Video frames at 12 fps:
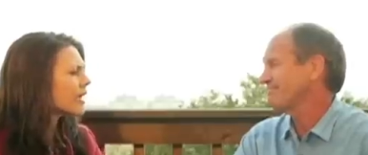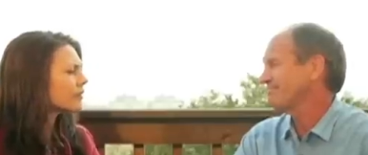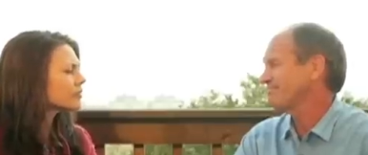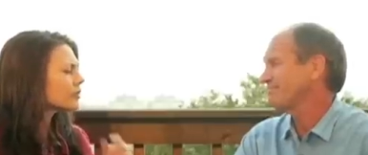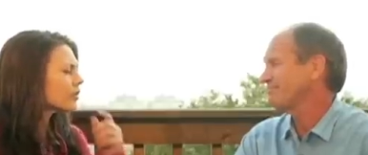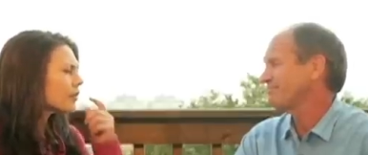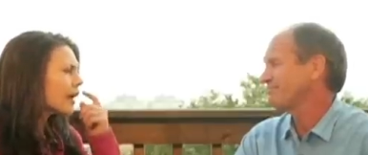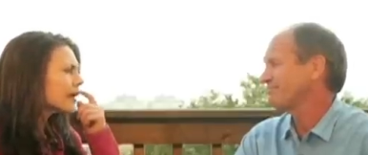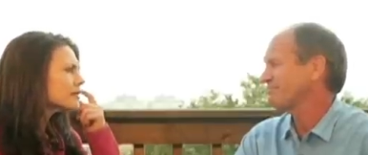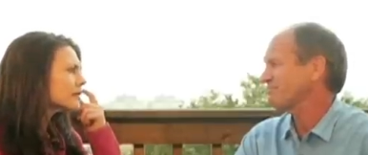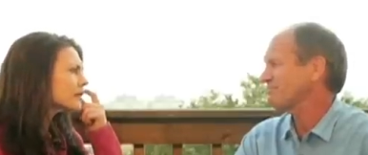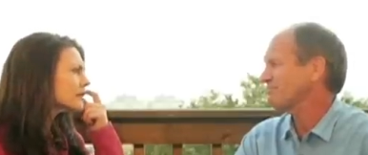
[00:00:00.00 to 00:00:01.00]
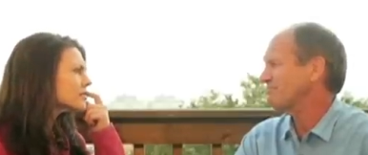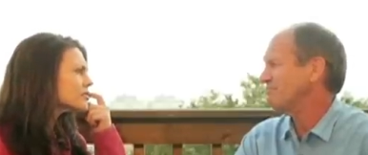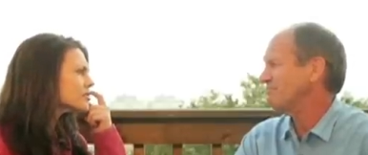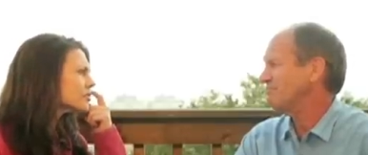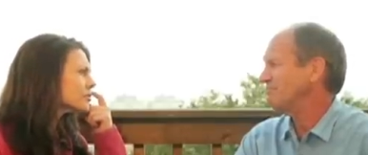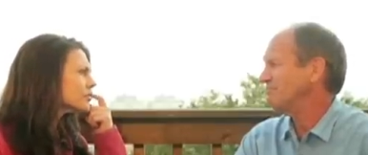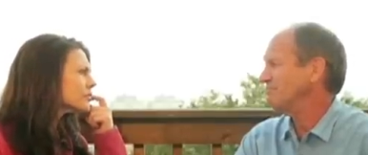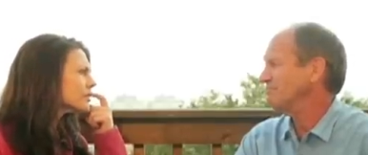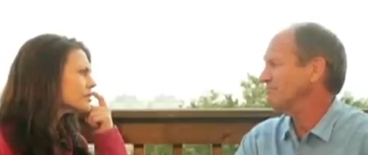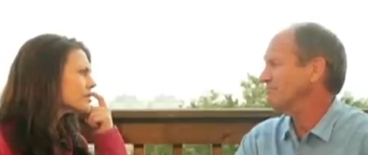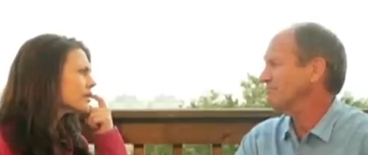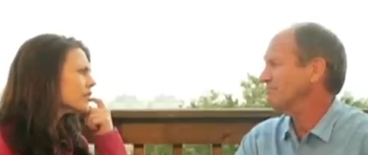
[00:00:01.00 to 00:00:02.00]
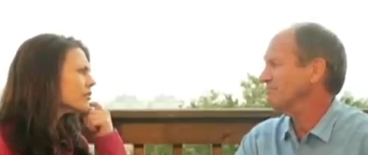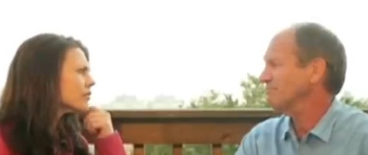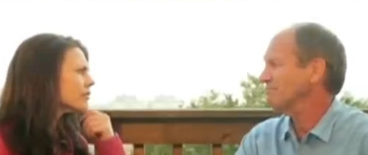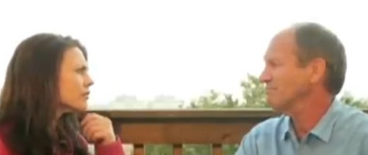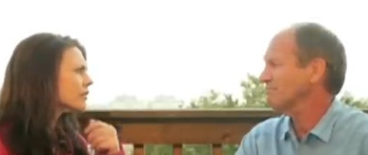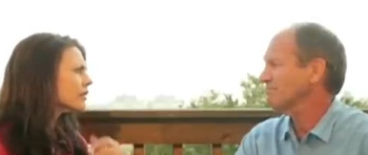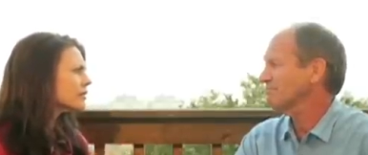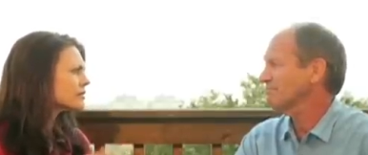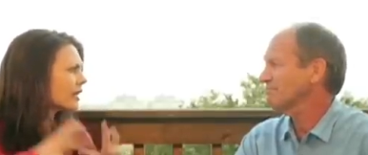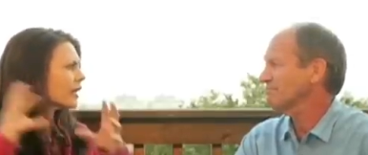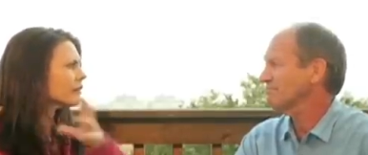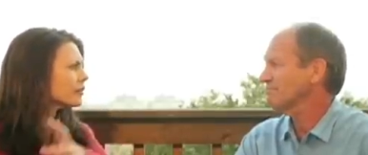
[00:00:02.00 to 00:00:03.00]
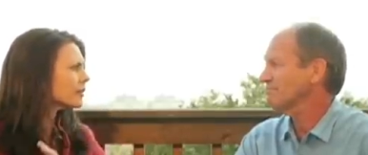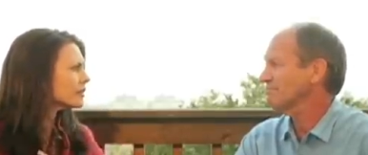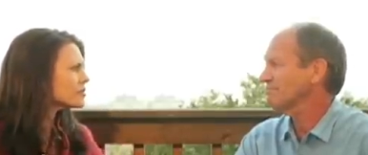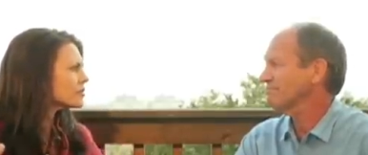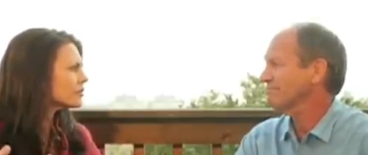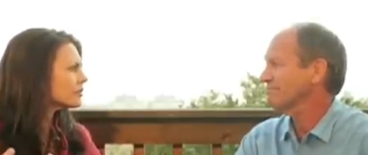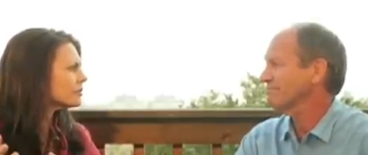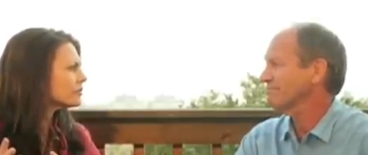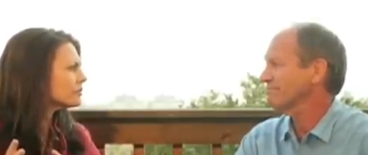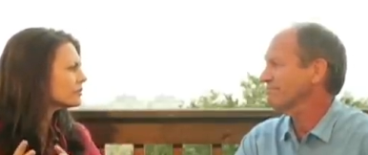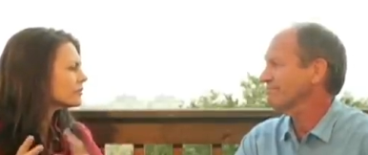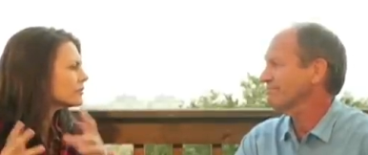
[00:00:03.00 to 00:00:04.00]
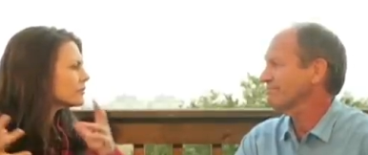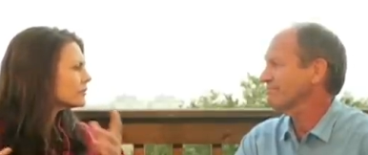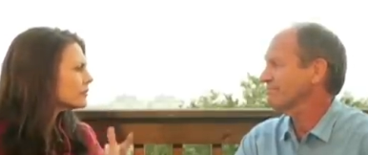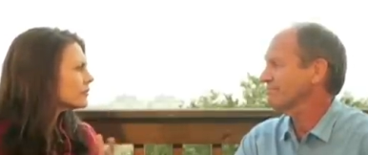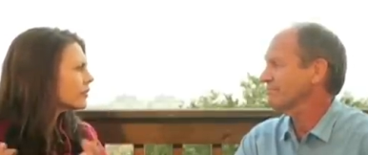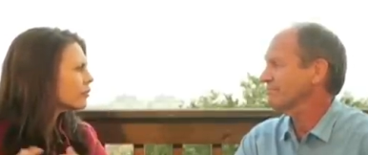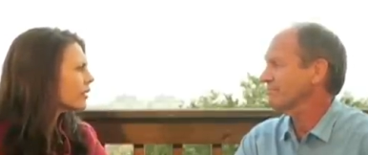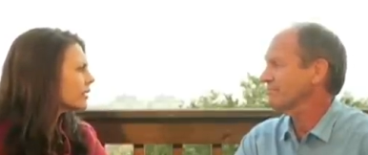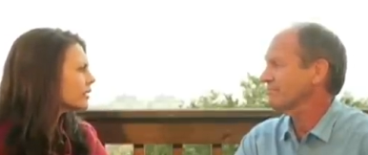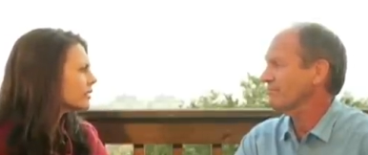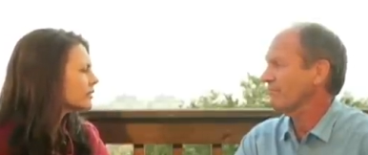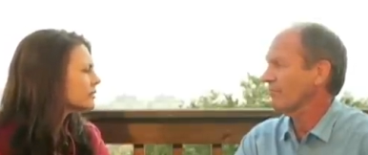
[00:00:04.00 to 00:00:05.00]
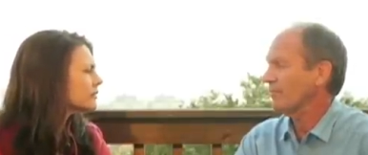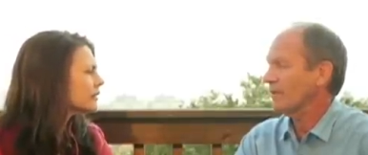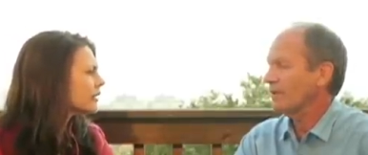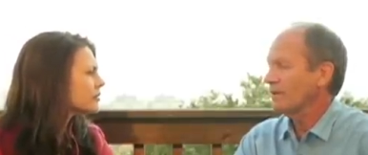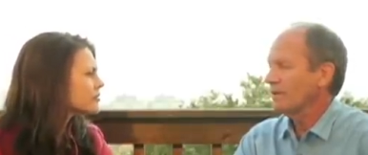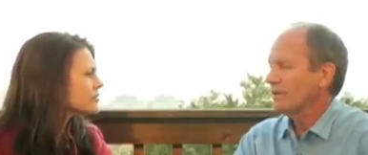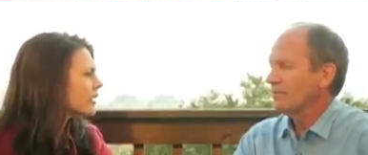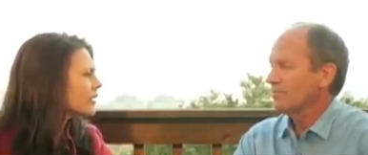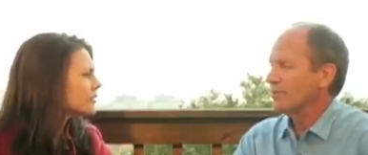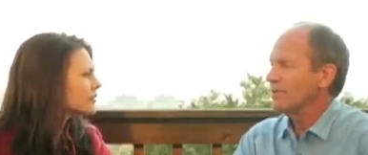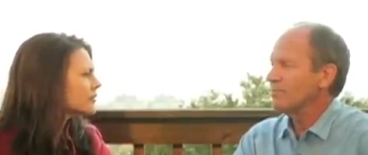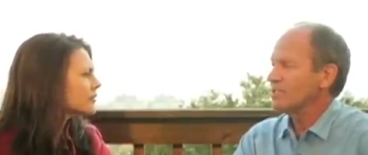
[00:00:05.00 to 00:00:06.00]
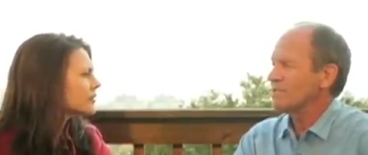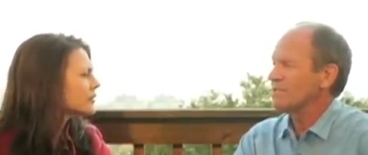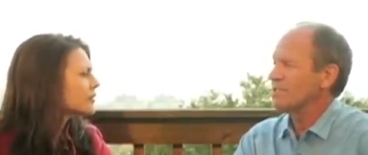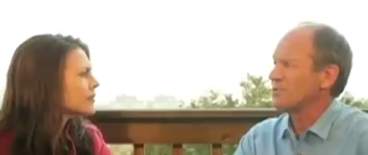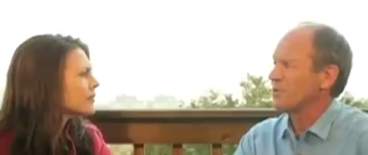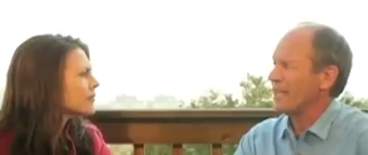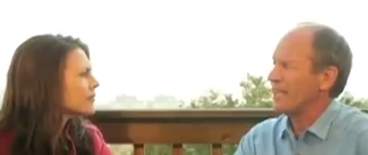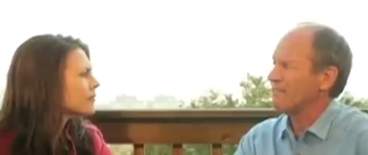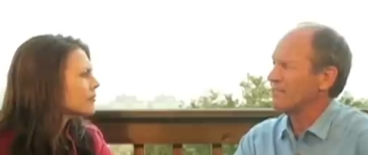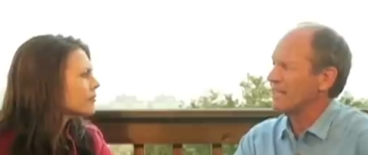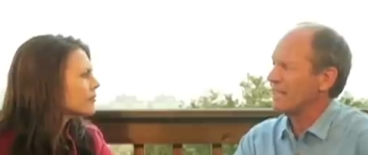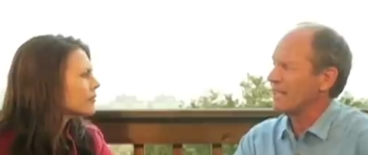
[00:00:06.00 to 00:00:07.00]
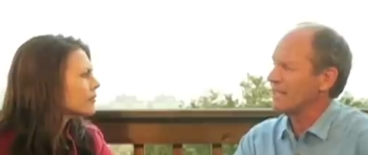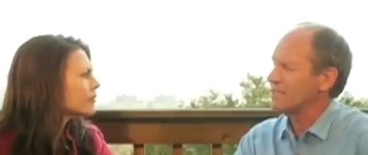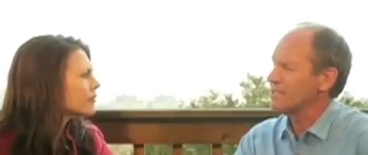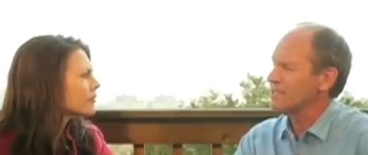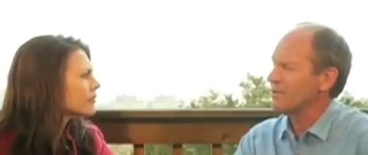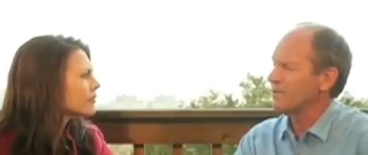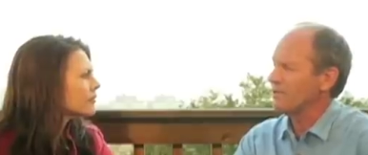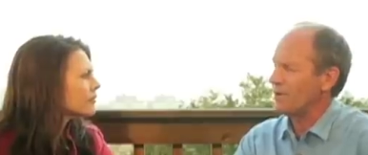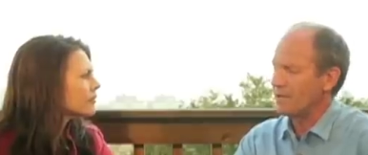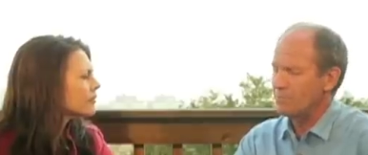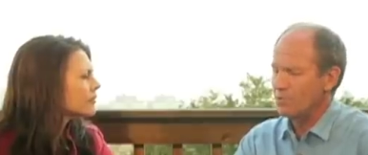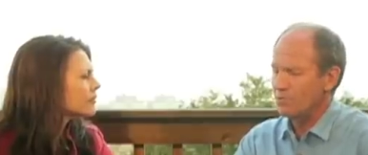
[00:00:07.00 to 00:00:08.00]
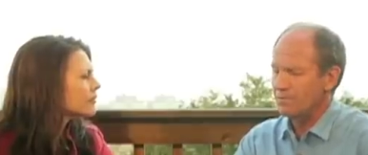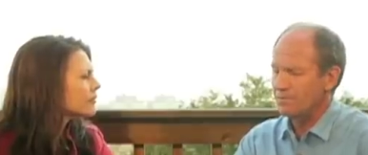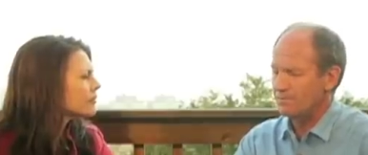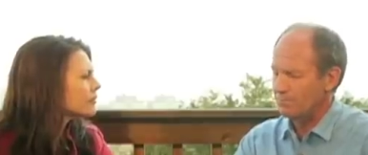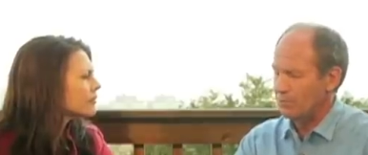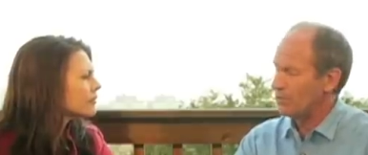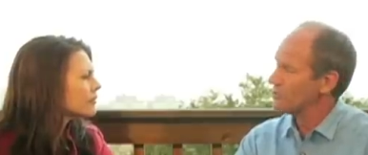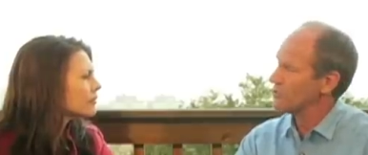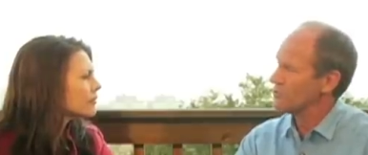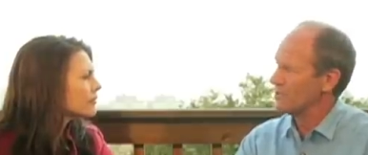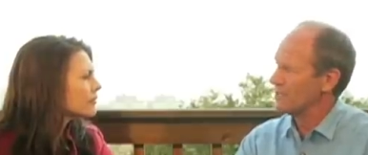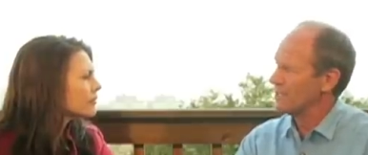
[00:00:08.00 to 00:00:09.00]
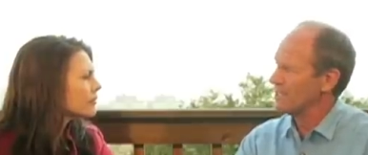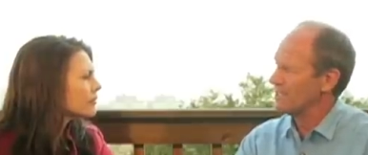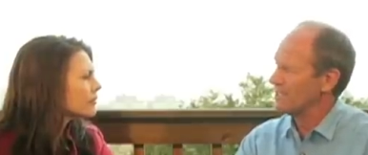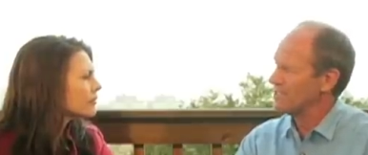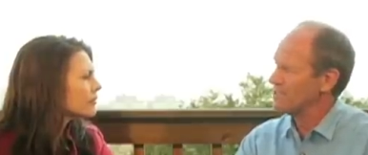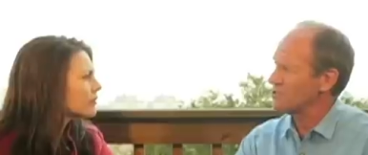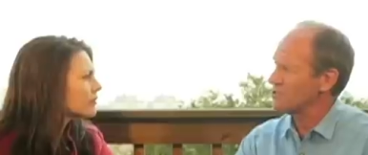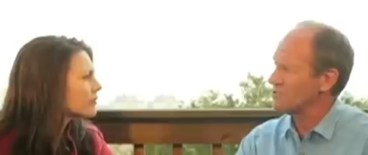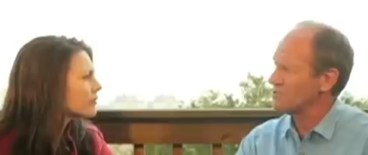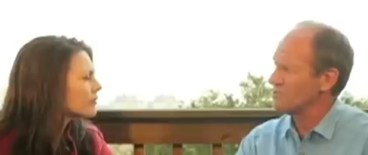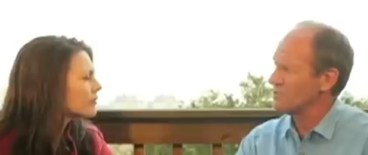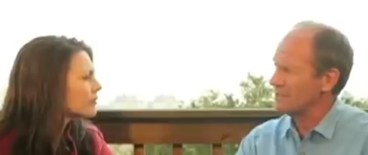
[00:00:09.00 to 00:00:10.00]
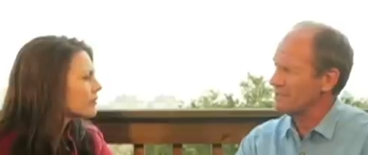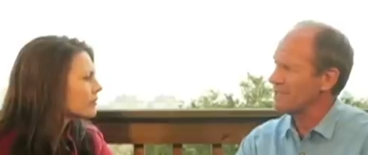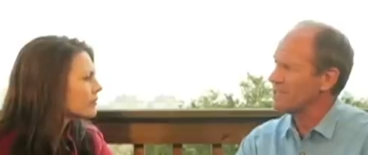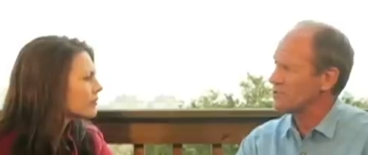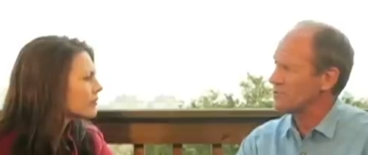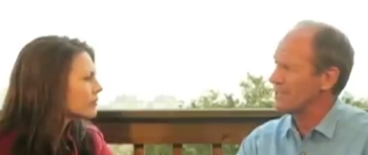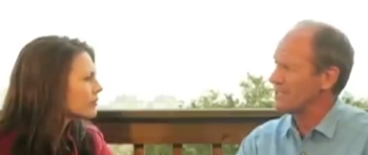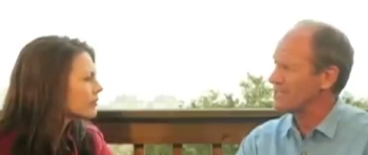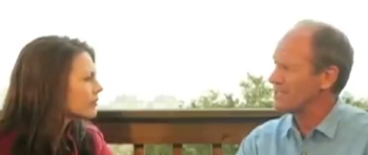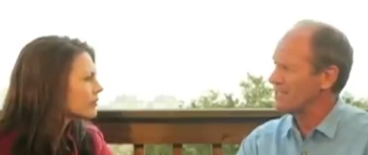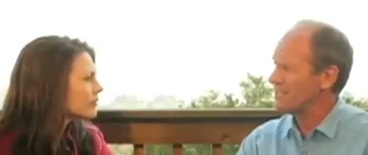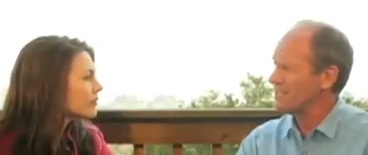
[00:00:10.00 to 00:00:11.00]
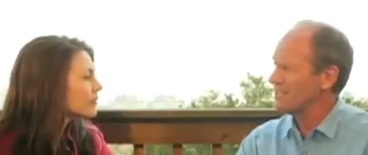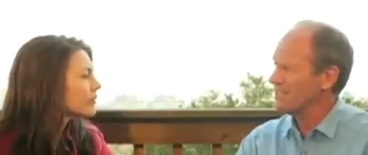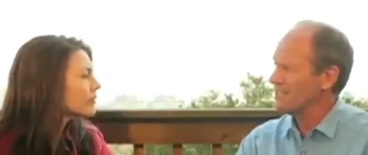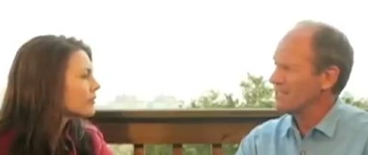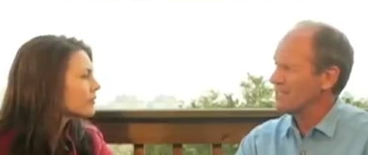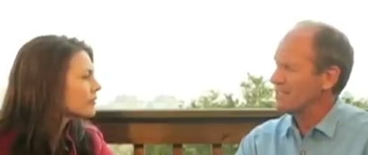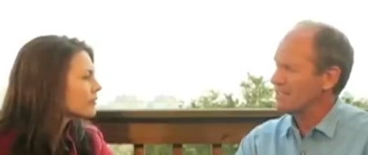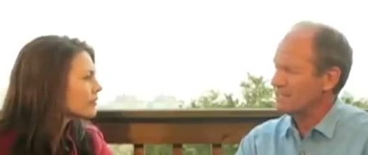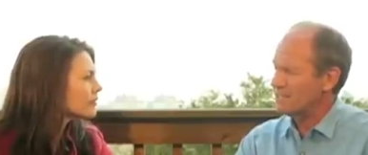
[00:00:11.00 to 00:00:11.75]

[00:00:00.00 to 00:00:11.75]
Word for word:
Speaker 1: after her passing did you continue the escape into the running and exercise? Pretty
Speaker 2: much for two and a half decades. So I moved from ultra running into adventure racing. Mm-hmm. Uh,